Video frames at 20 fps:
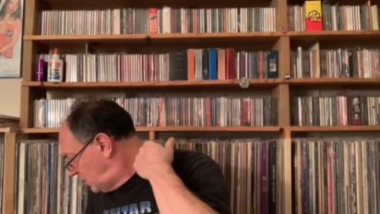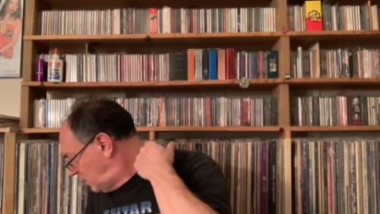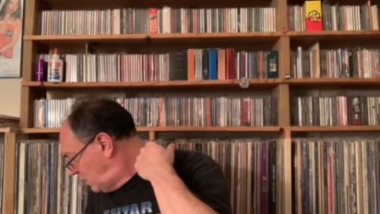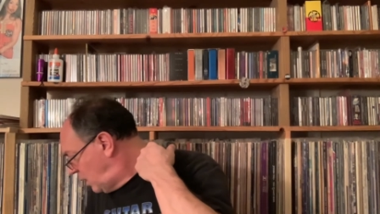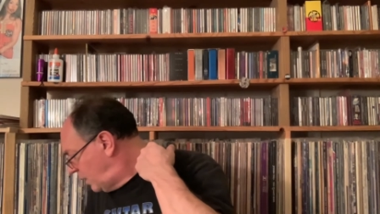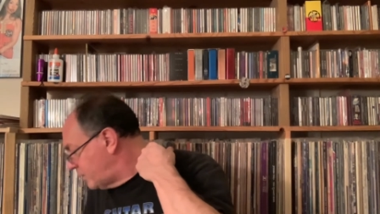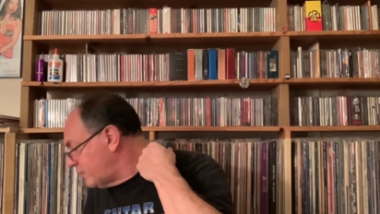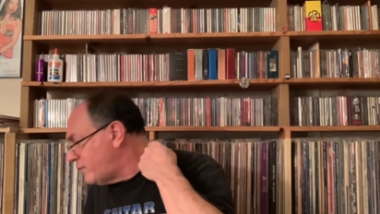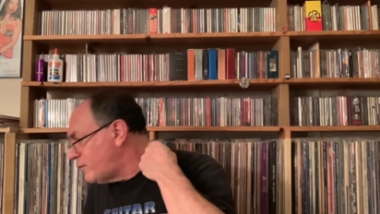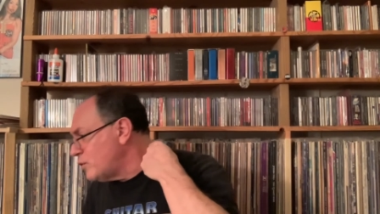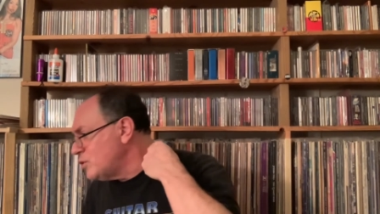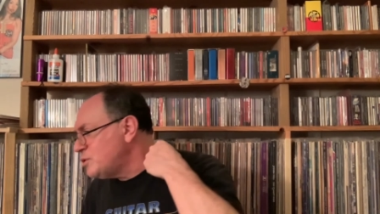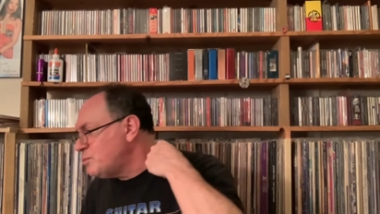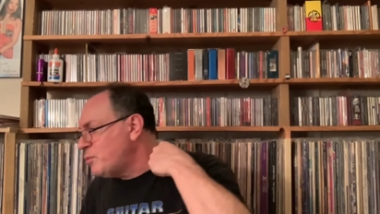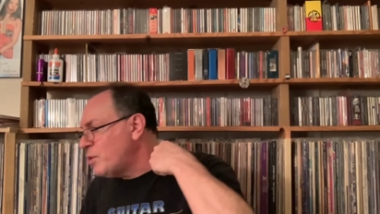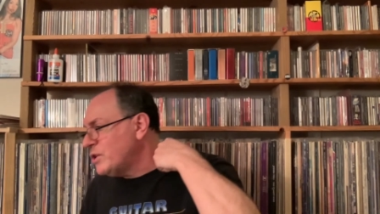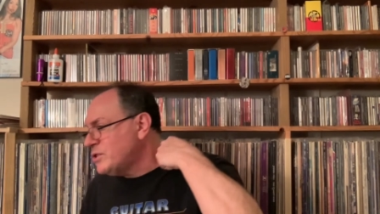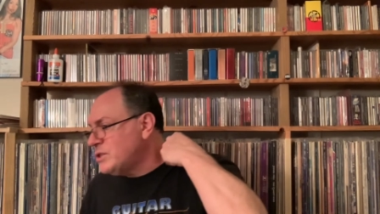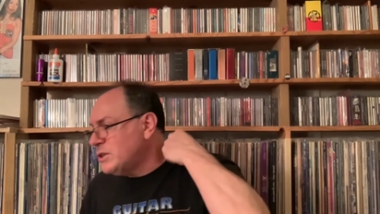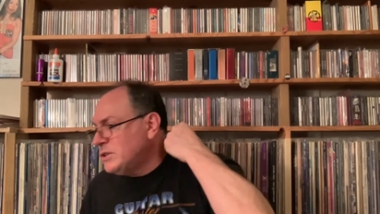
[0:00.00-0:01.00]
on the first
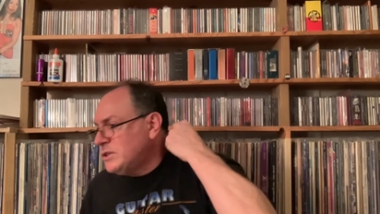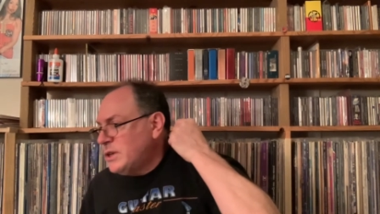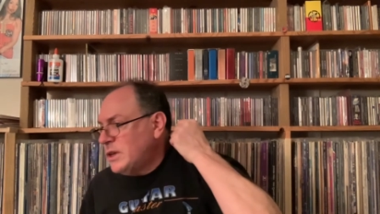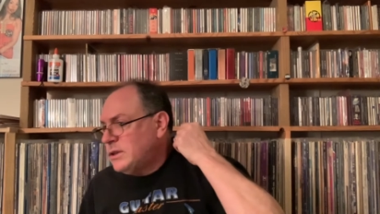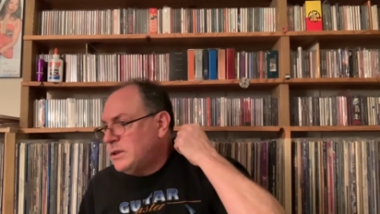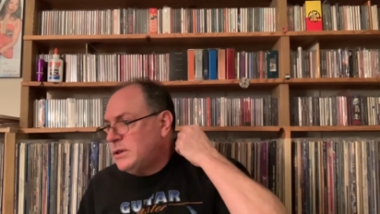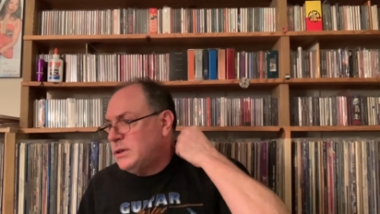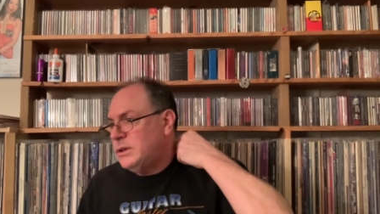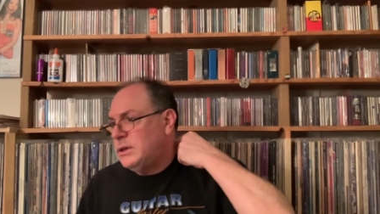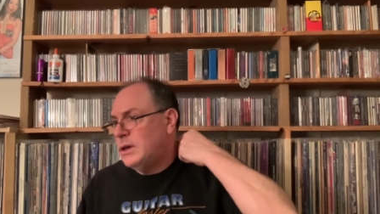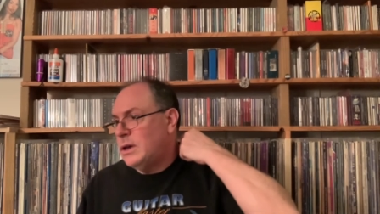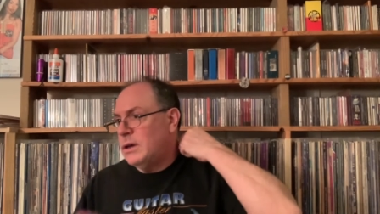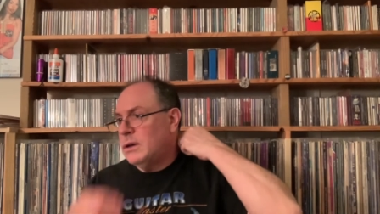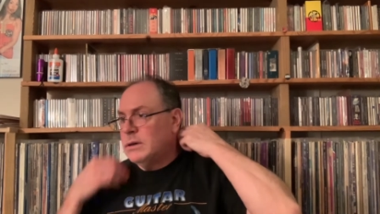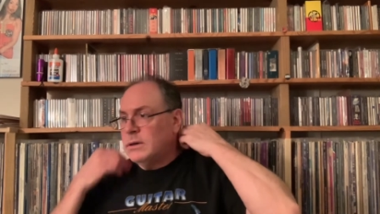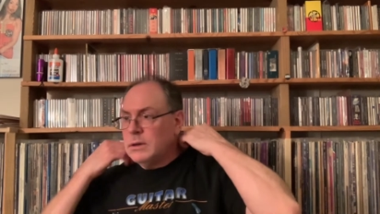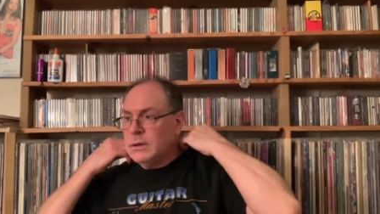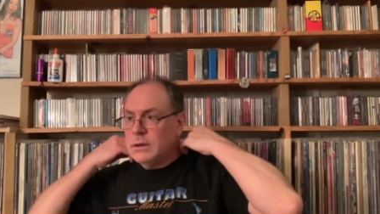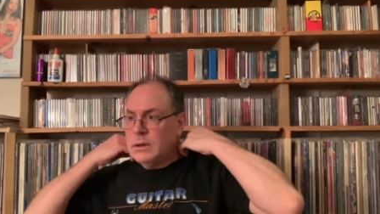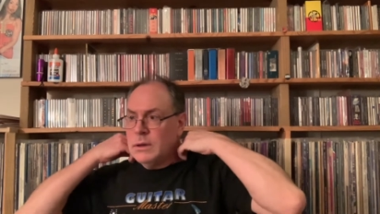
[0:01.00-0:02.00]
pressings, that
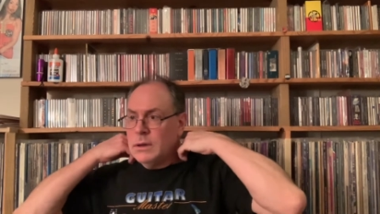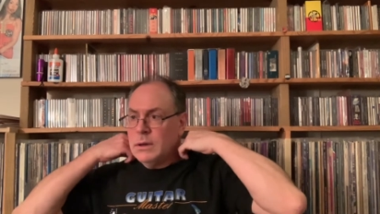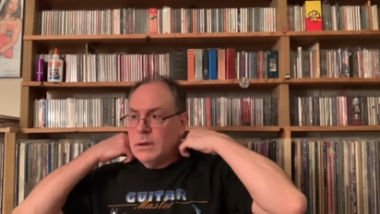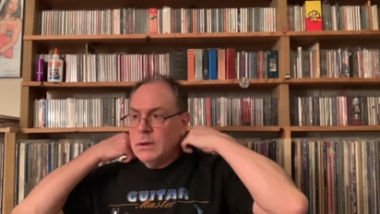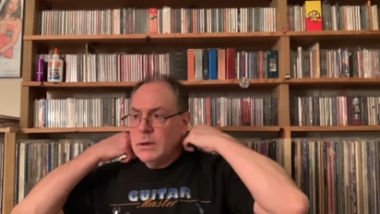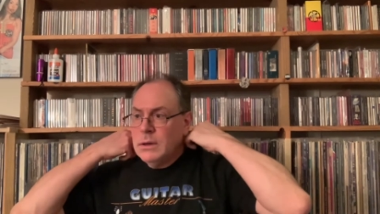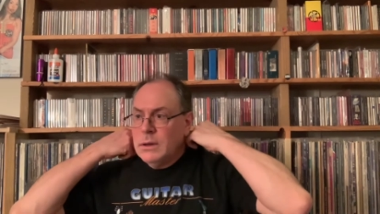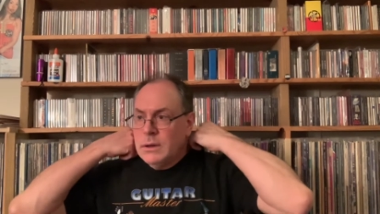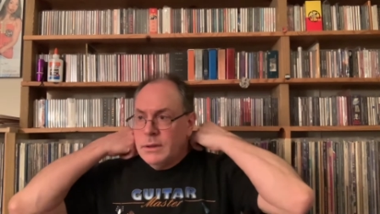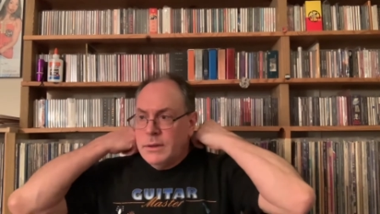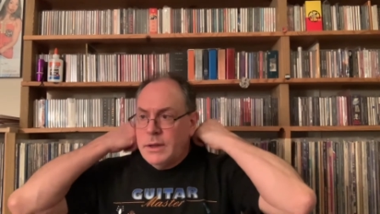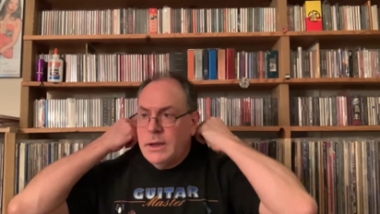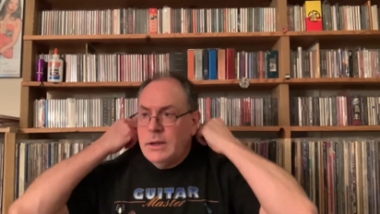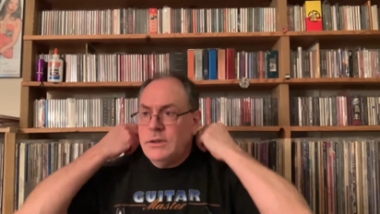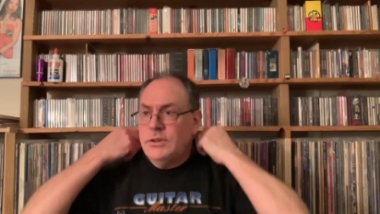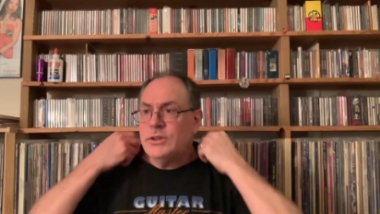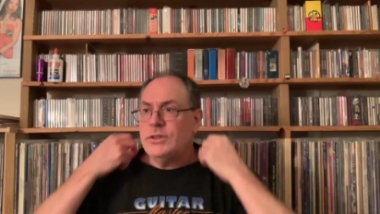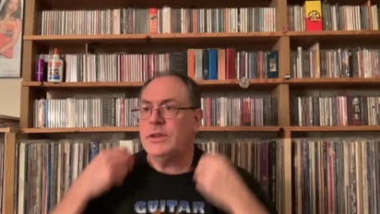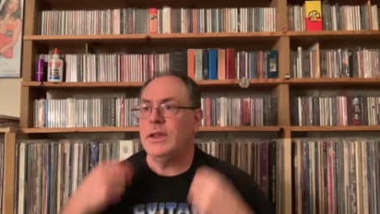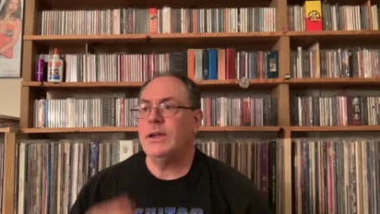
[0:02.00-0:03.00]

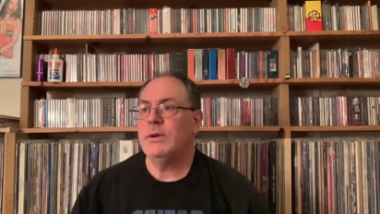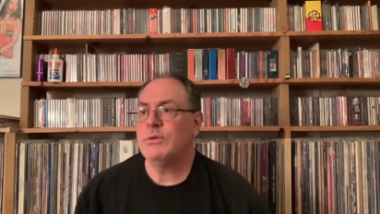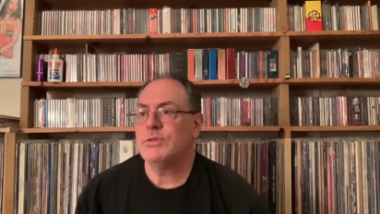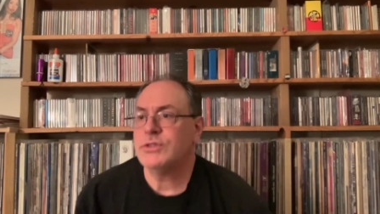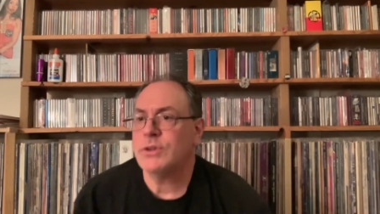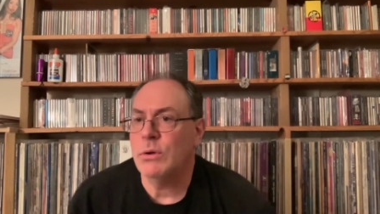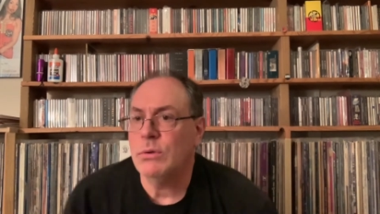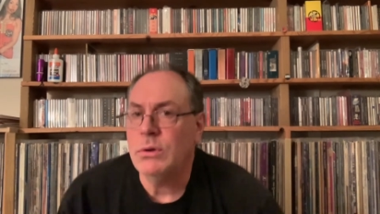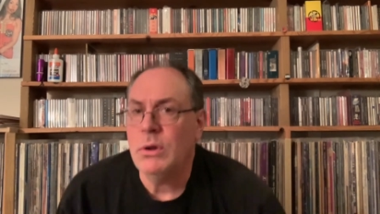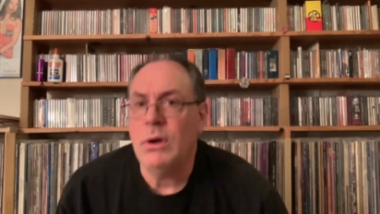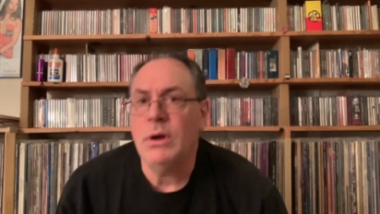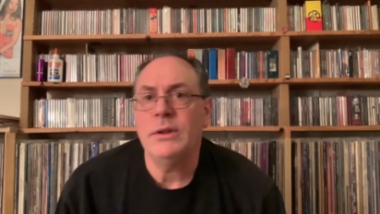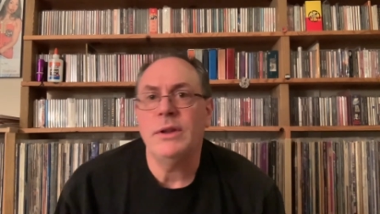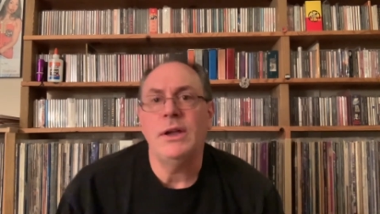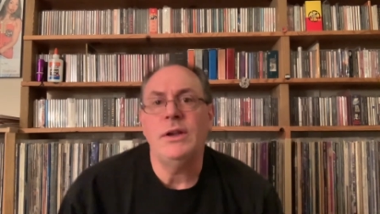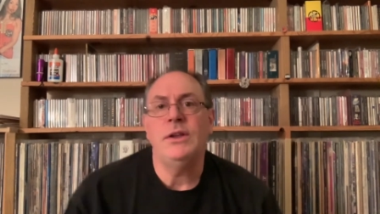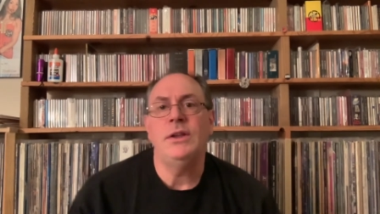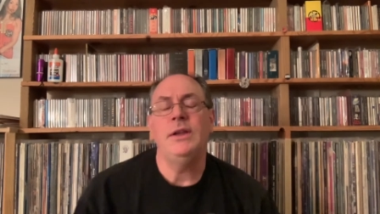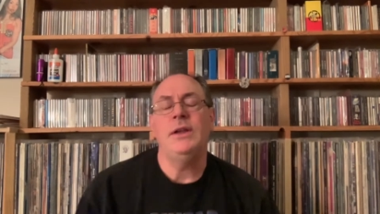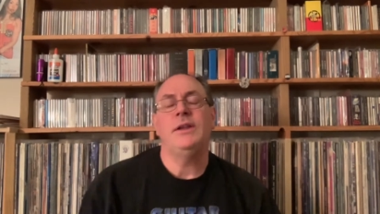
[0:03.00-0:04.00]
they were so long they
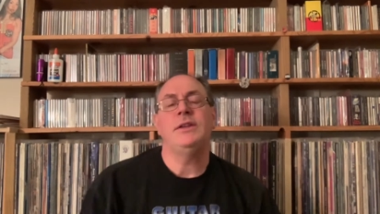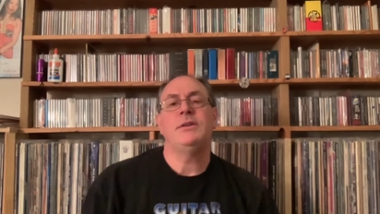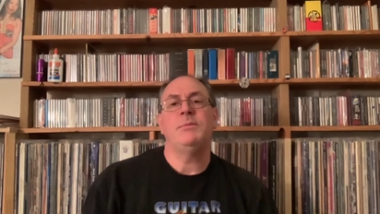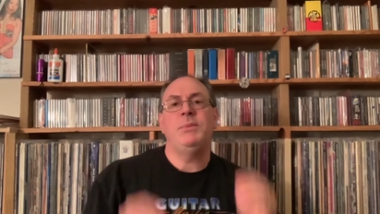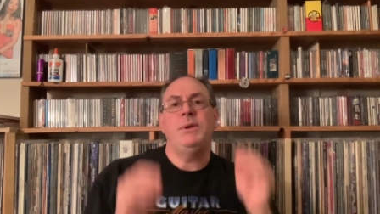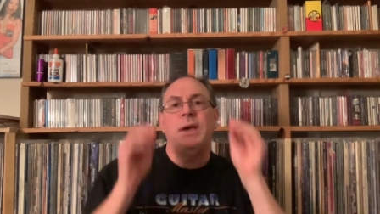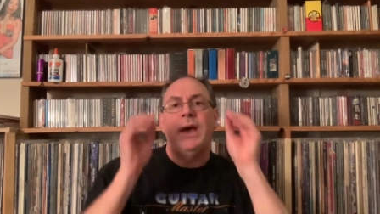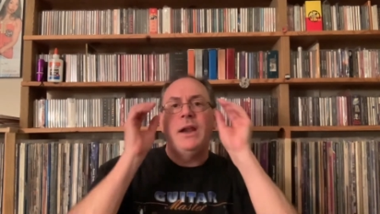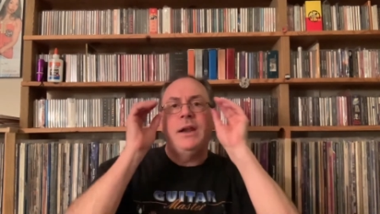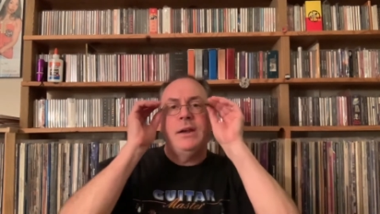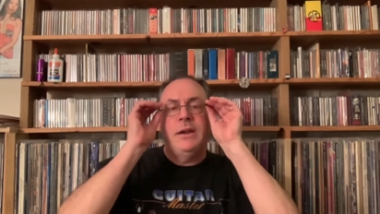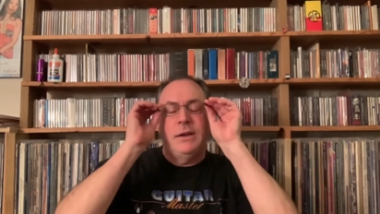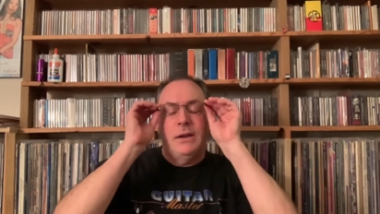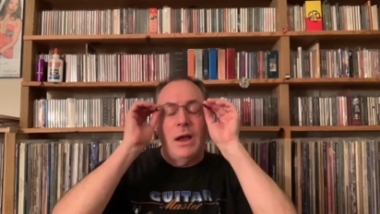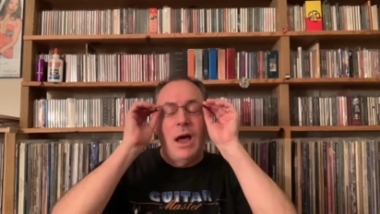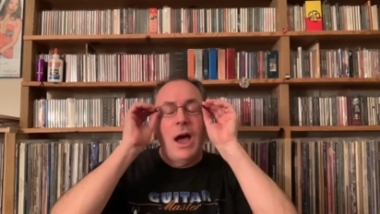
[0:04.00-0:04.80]
needed to be edited.